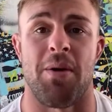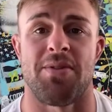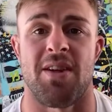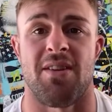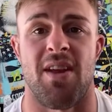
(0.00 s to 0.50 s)

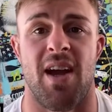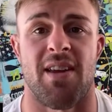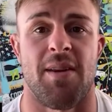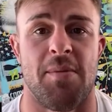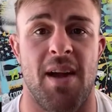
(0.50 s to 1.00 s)
about the
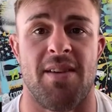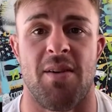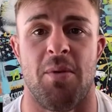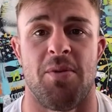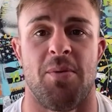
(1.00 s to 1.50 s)
exact same size
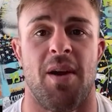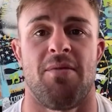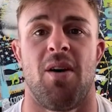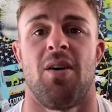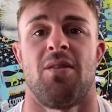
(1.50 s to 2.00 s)
I was when I
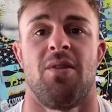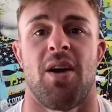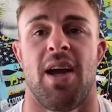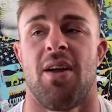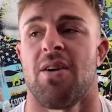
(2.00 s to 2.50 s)
fought
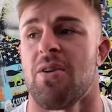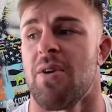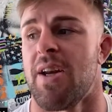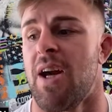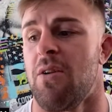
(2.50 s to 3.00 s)
Kelleher
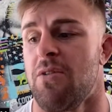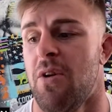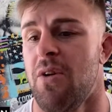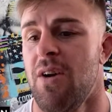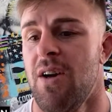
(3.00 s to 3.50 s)
right now.
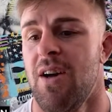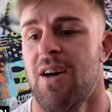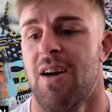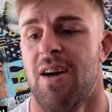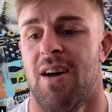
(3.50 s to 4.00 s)
So,
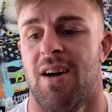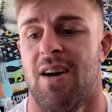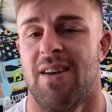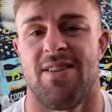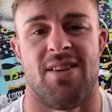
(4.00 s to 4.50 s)

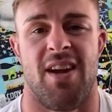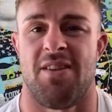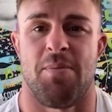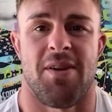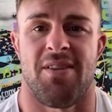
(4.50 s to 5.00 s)
it's
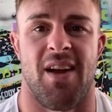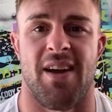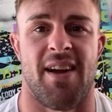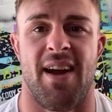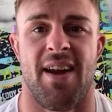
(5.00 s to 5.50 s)
nice because
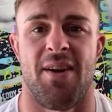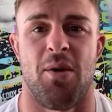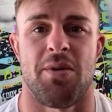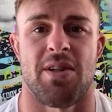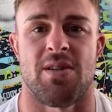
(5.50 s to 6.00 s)
I kind of
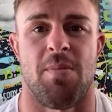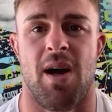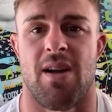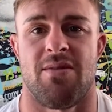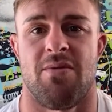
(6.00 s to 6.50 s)
know what to
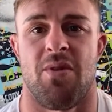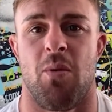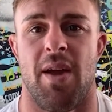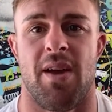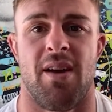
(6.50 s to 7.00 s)
expect for the
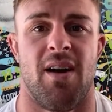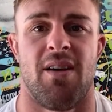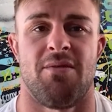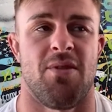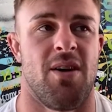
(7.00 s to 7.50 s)
weight
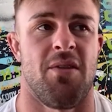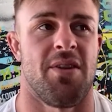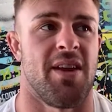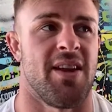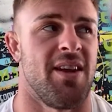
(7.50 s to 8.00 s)
cut and for
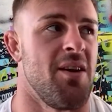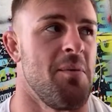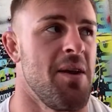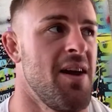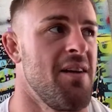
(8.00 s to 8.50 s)
everything. You know
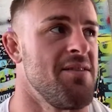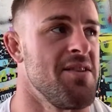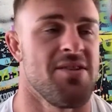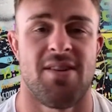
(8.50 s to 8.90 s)
what I mean? I